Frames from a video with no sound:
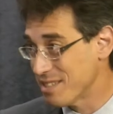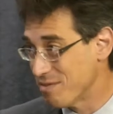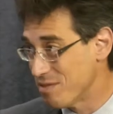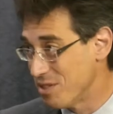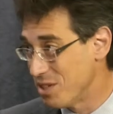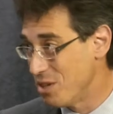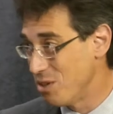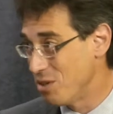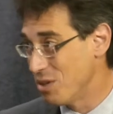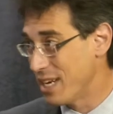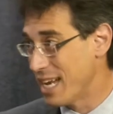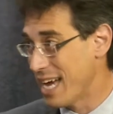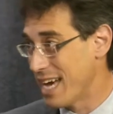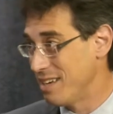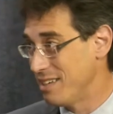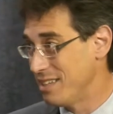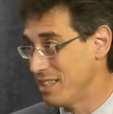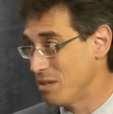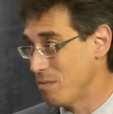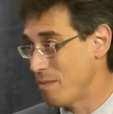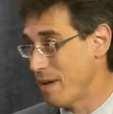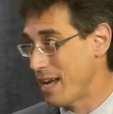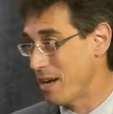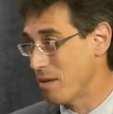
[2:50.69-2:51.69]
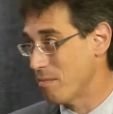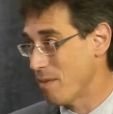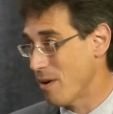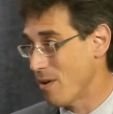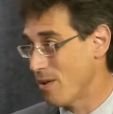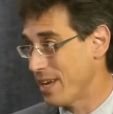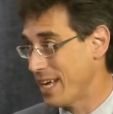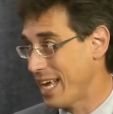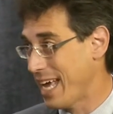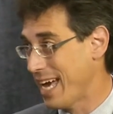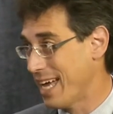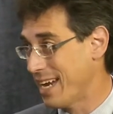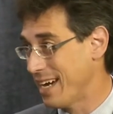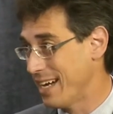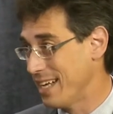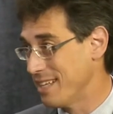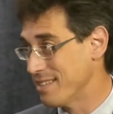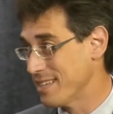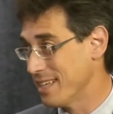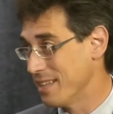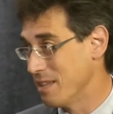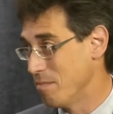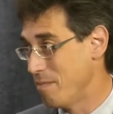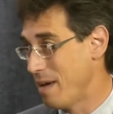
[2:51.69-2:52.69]
of new United Independent Party
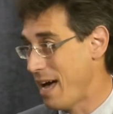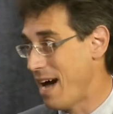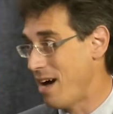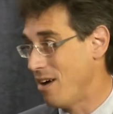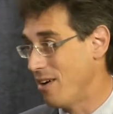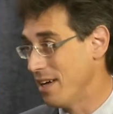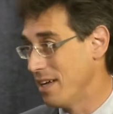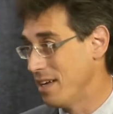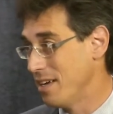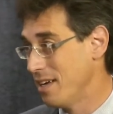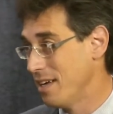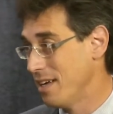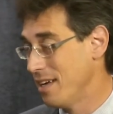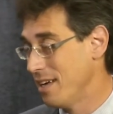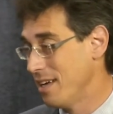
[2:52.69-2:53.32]
candidates on the ballot,